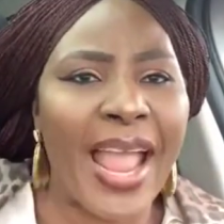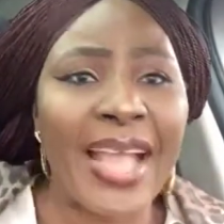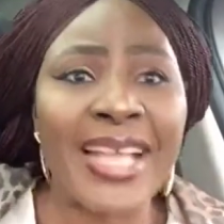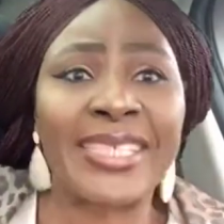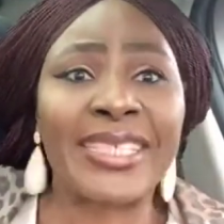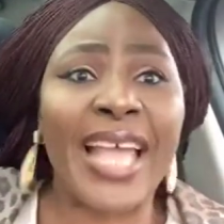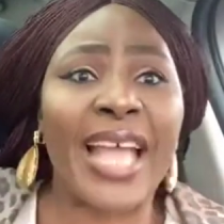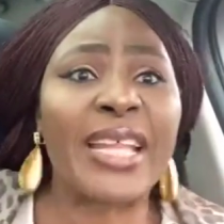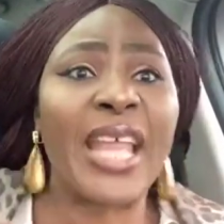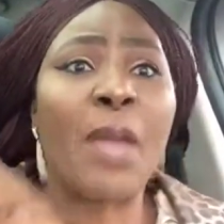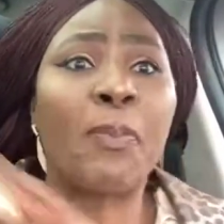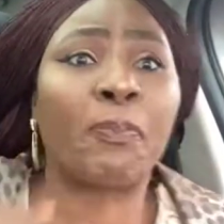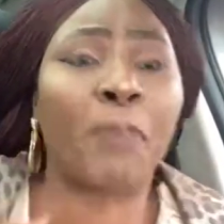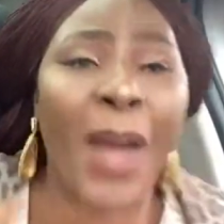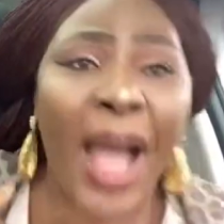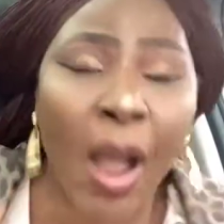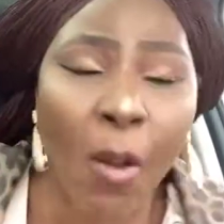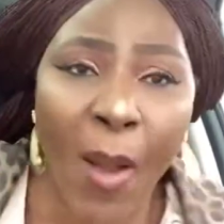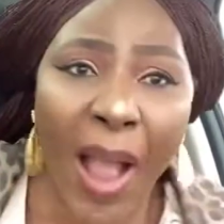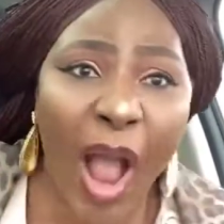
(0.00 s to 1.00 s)
he said, the
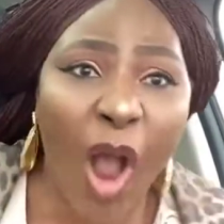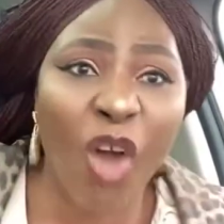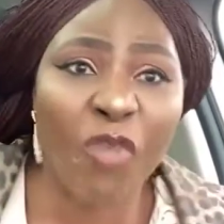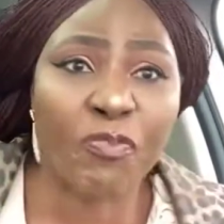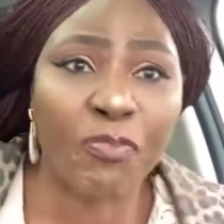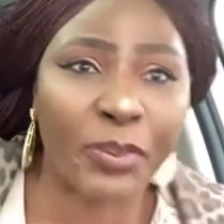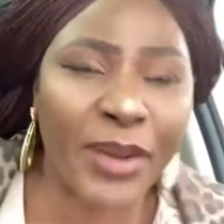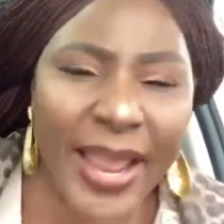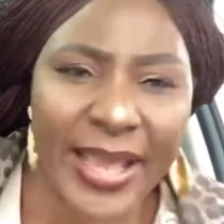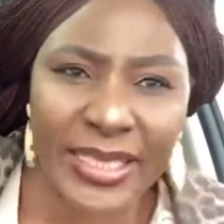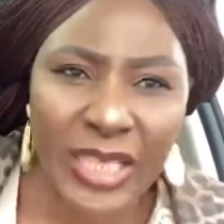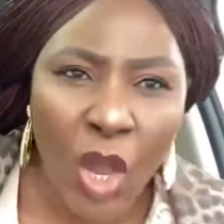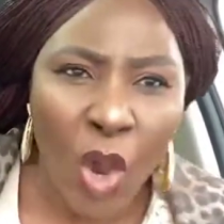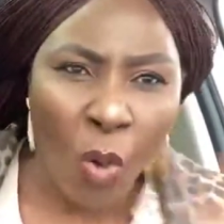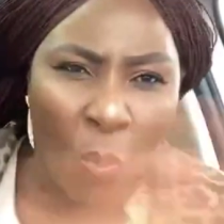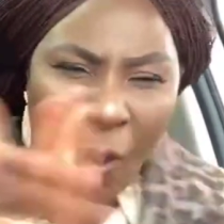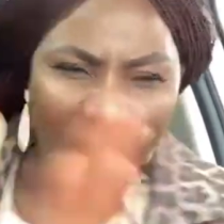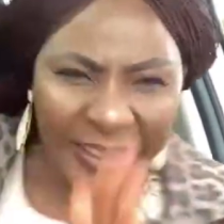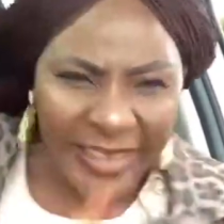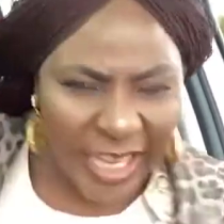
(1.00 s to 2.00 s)
power of praise
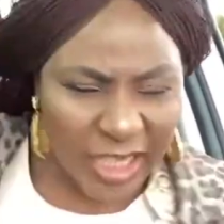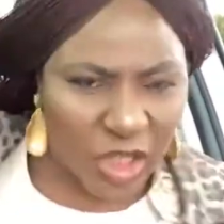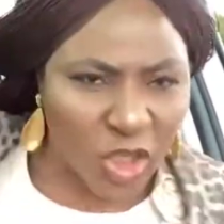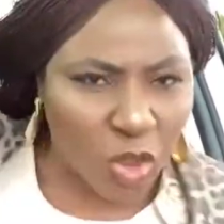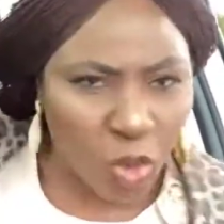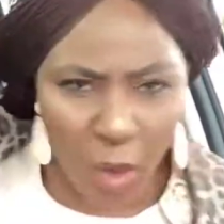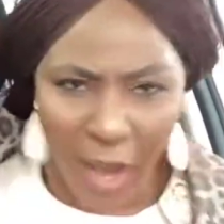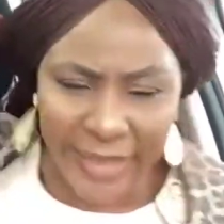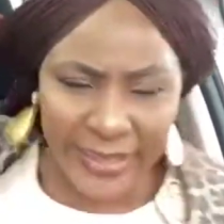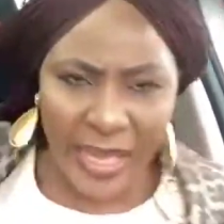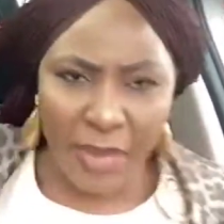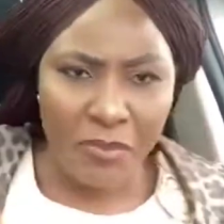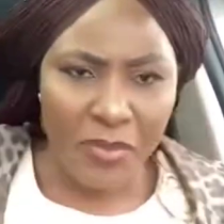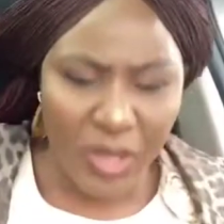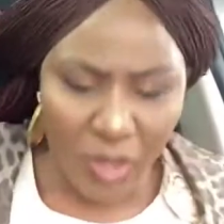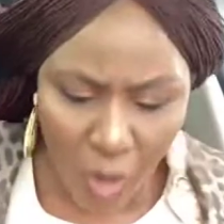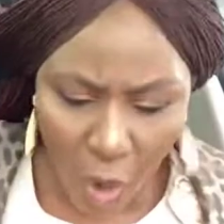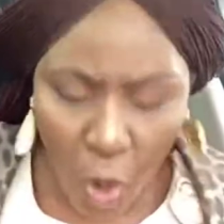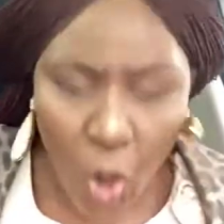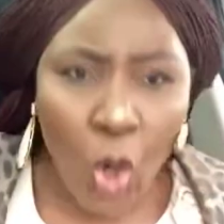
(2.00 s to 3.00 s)
will destroy the
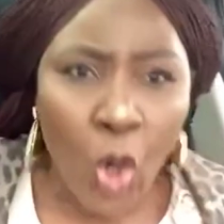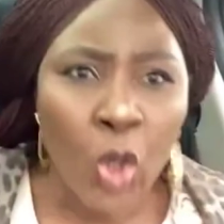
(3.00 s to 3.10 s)
mirror.